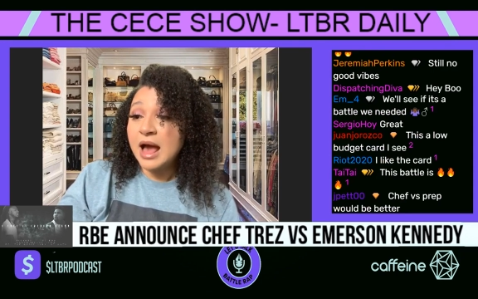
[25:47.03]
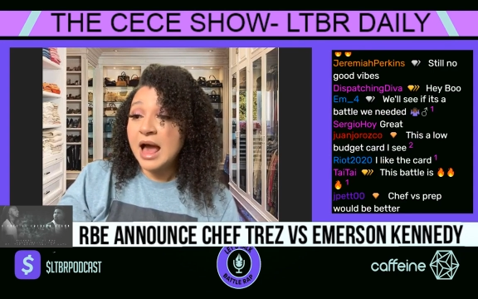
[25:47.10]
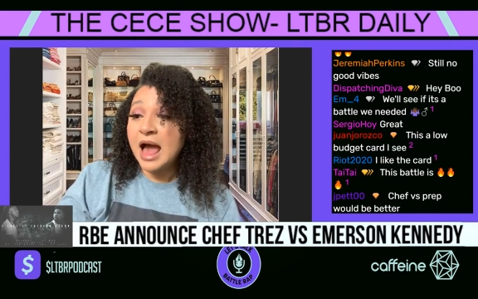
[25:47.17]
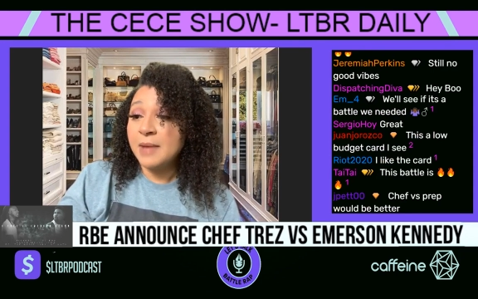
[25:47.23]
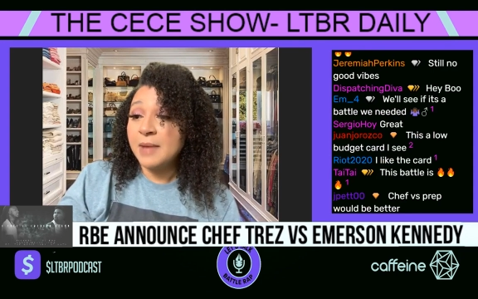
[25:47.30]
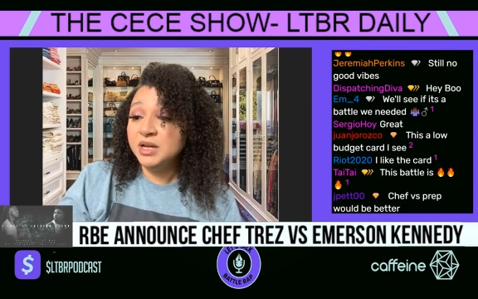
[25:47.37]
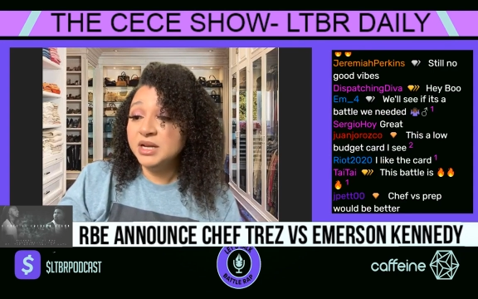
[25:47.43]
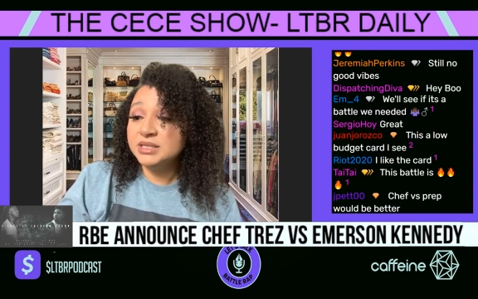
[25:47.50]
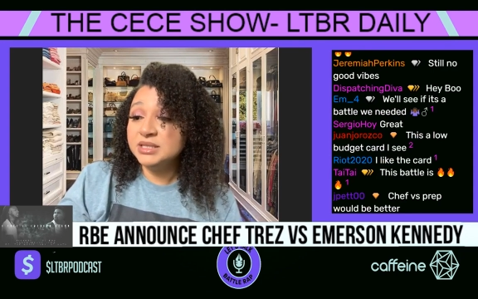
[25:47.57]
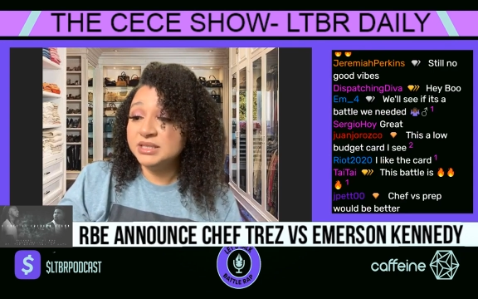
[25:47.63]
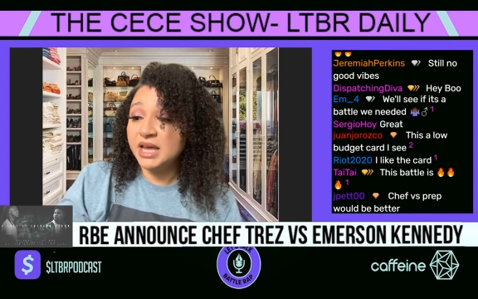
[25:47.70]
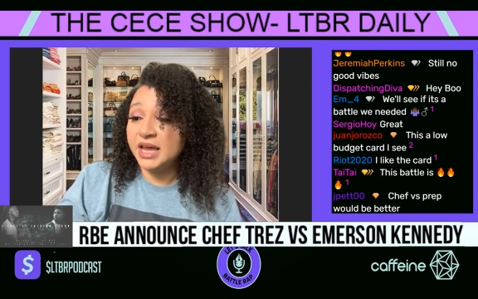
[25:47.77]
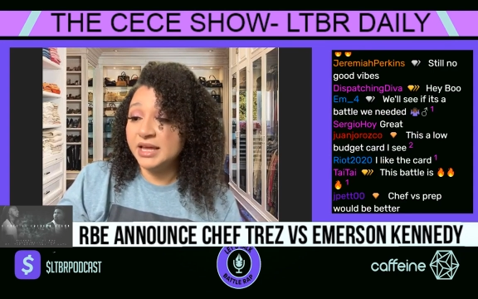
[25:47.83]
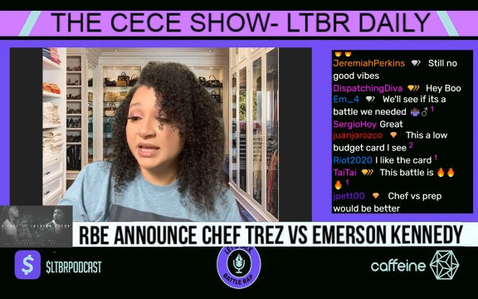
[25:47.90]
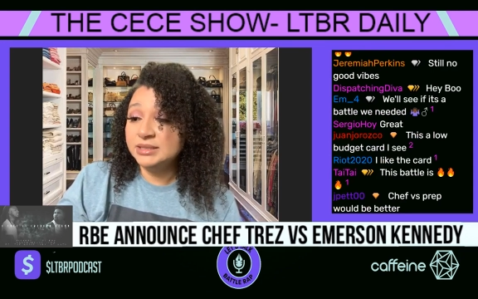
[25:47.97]
I'm gonna
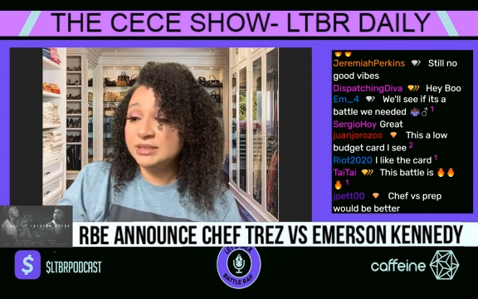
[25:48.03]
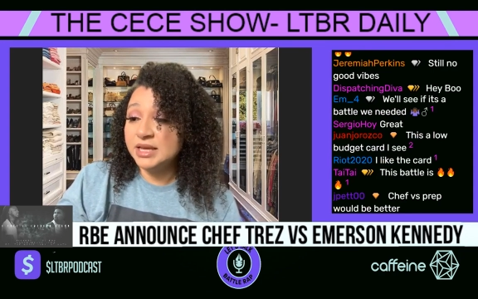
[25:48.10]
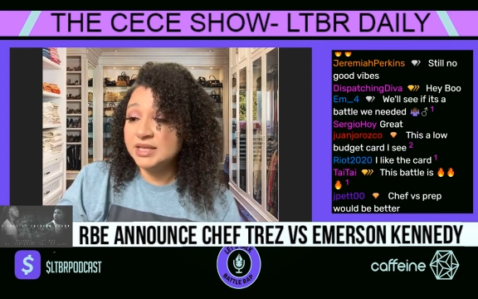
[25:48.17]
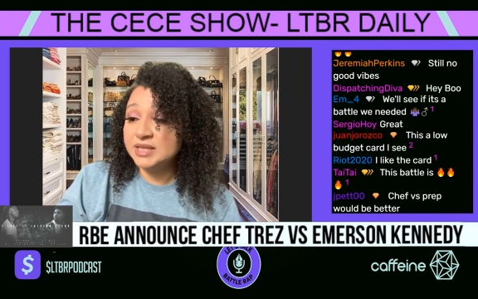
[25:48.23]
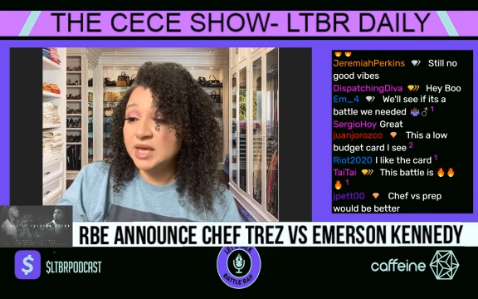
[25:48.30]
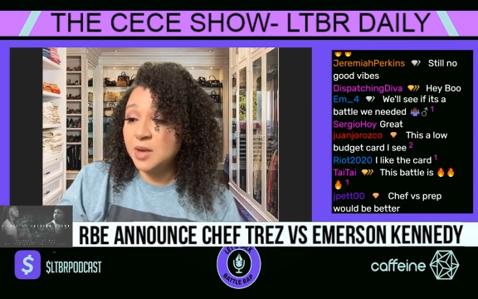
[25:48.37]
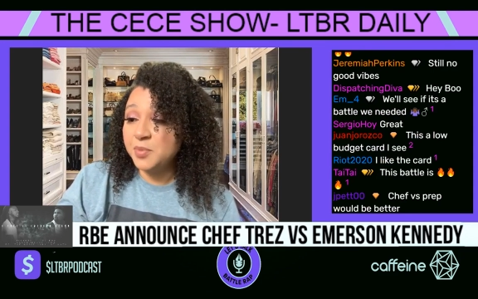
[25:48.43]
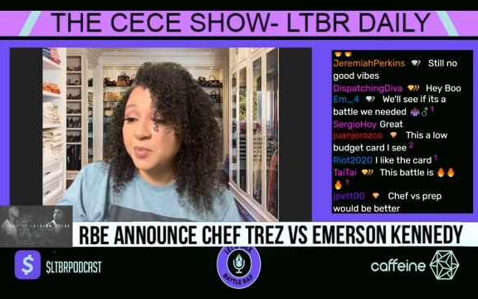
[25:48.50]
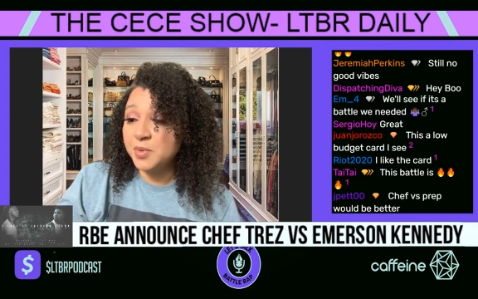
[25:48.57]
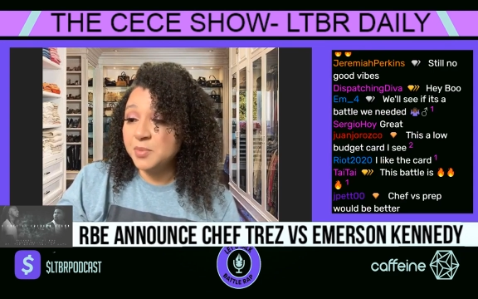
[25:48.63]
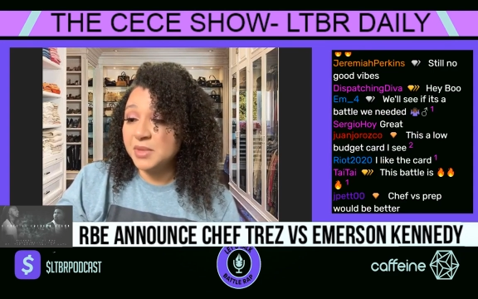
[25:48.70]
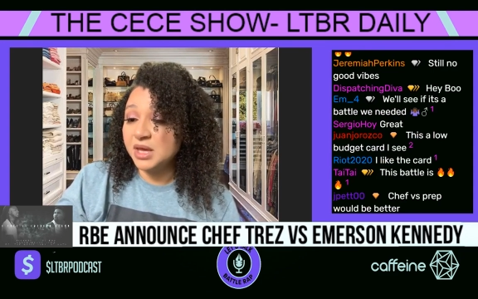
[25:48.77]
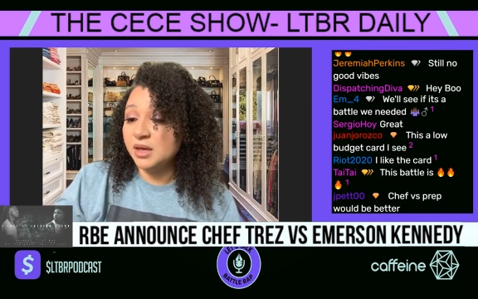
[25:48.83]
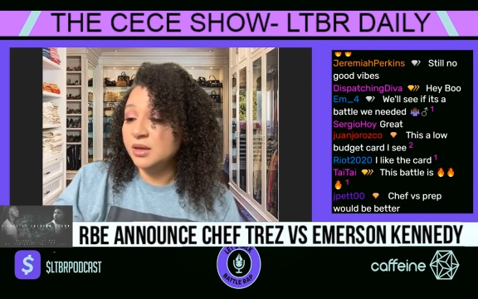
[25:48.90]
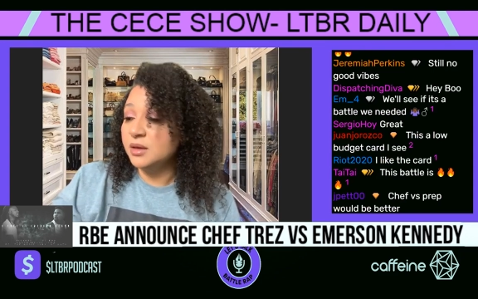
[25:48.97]
say it's helping
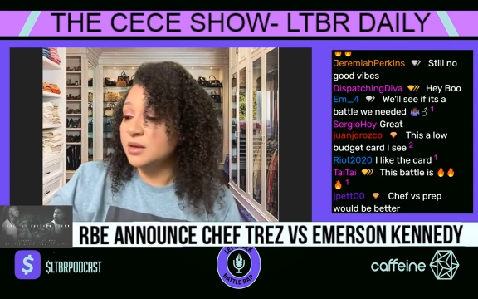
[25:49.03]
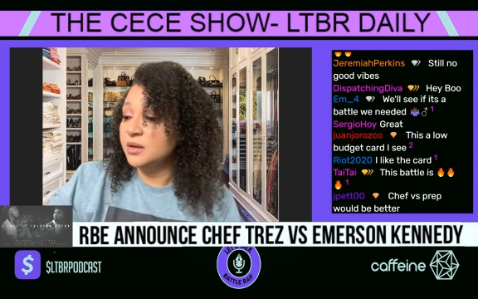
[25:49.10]
me.